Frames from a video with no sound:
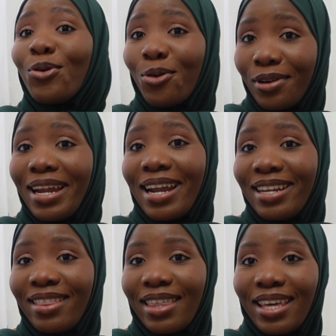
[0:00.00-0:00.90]
on
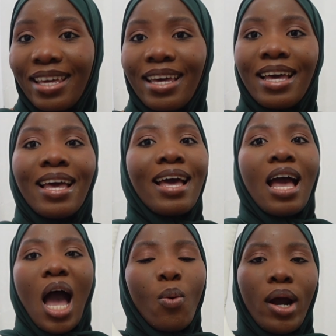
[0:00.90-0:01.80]
anything
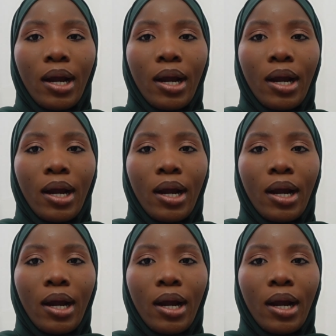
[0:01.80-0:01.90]
i wear